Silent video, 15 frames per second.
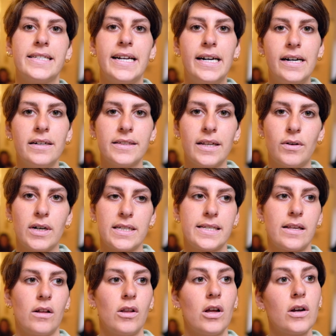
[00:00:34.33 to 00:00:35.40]
there was
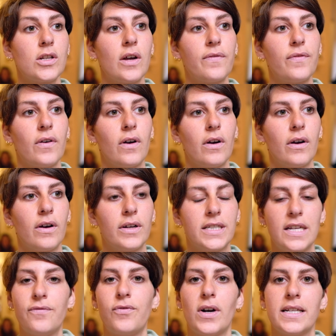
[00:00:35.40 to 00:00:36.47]
a lot of
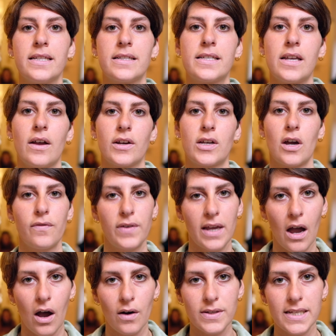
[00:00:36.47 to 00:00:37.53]
different coffee
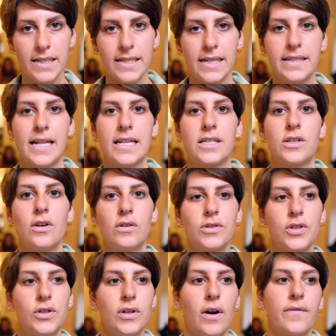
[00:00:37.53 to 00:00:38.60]
houses, and that
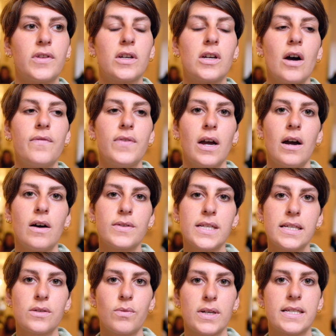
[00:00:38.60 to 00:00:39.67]
culture of the coffee
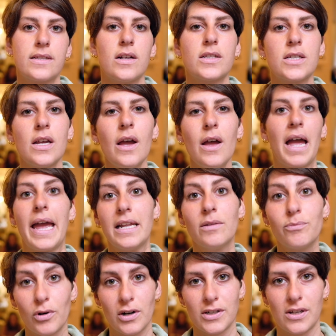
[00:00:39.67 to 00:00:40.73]
houses was not in
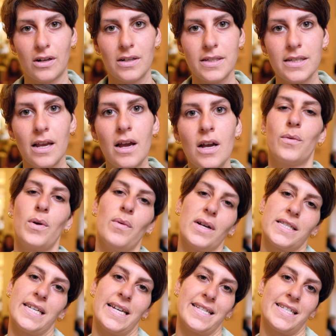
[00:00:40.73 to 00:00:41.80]
Brussels. We
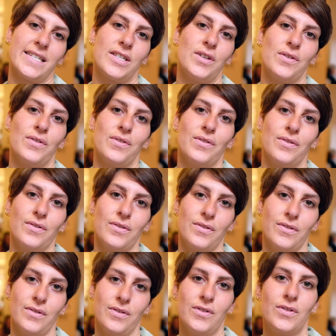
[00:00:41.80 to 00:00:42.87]
wanted
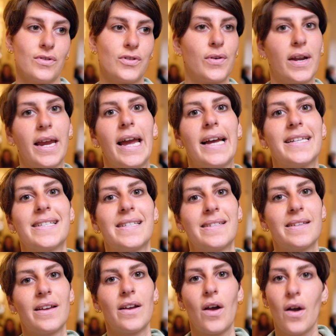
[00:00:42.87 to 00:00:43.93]
to create
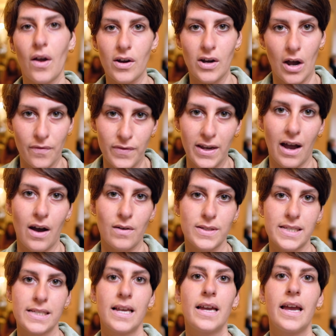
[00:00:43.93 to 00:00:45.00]
a coffee
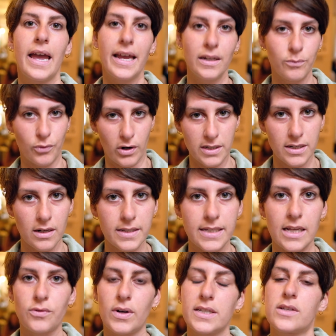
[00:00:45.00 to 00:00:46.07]
house in Brussels.
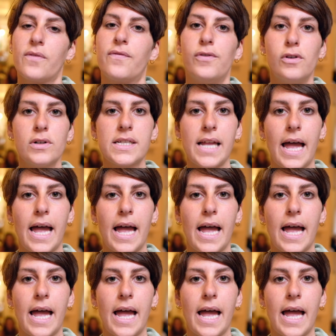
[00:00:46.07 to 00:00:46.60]
That was the first